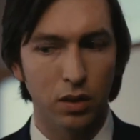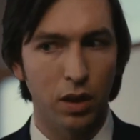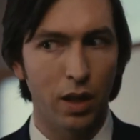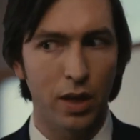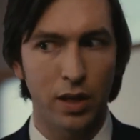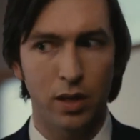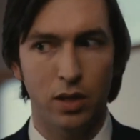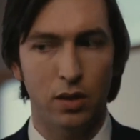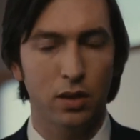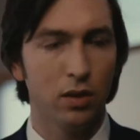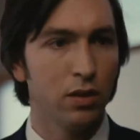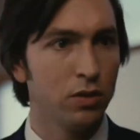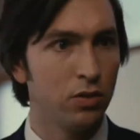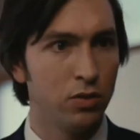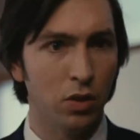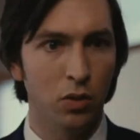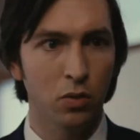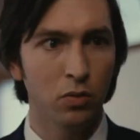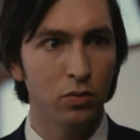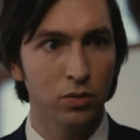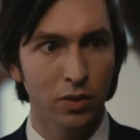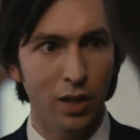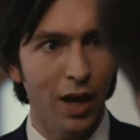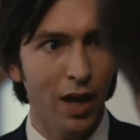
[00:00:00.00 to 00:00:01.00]
Like,
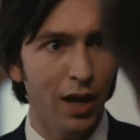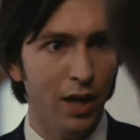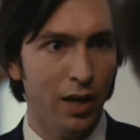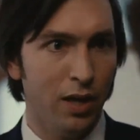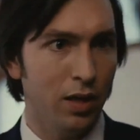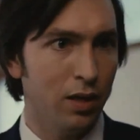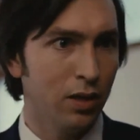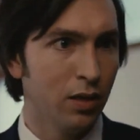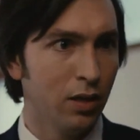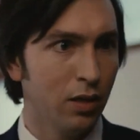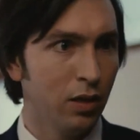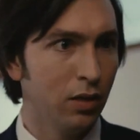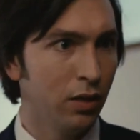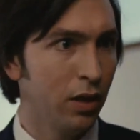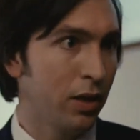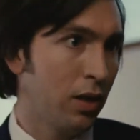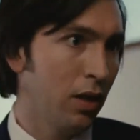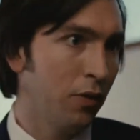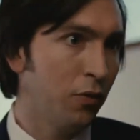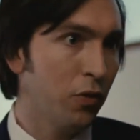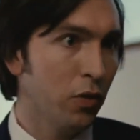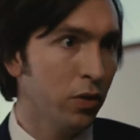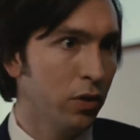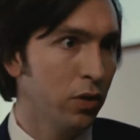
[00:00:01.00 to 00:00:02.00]
don't lie. Fuck off.
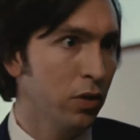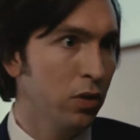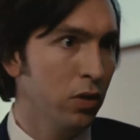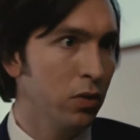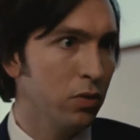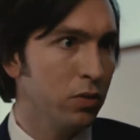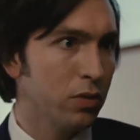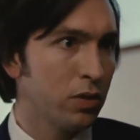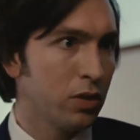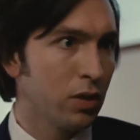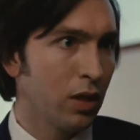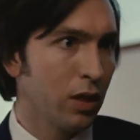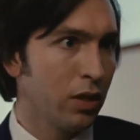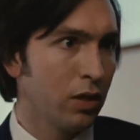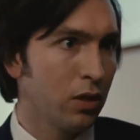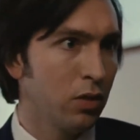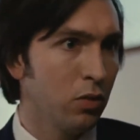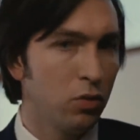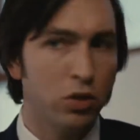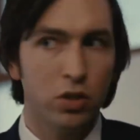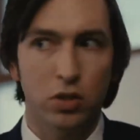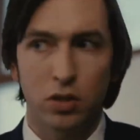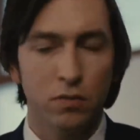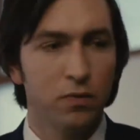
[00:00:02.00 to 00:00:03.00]
Like, if you're the news, Fuck
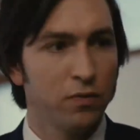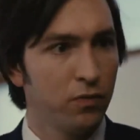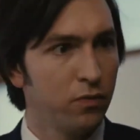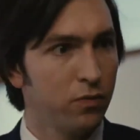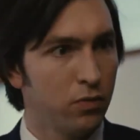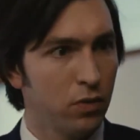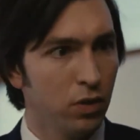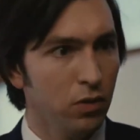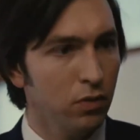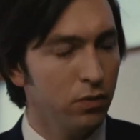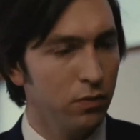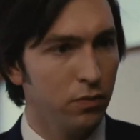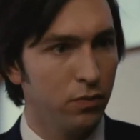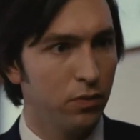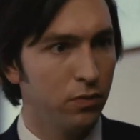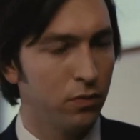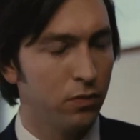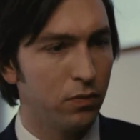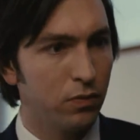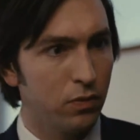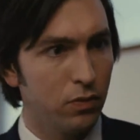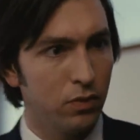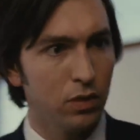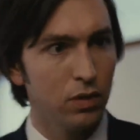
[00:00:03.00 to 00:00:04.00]
like off. you should. Hey, that's your
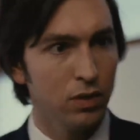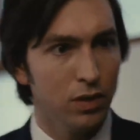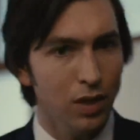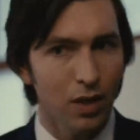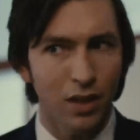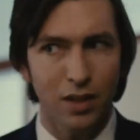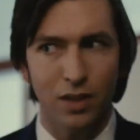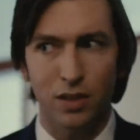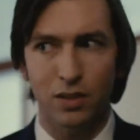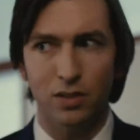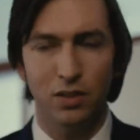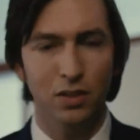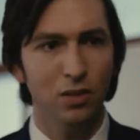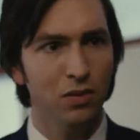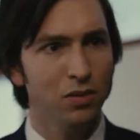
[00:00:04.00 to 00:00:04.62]
principle? Yeah,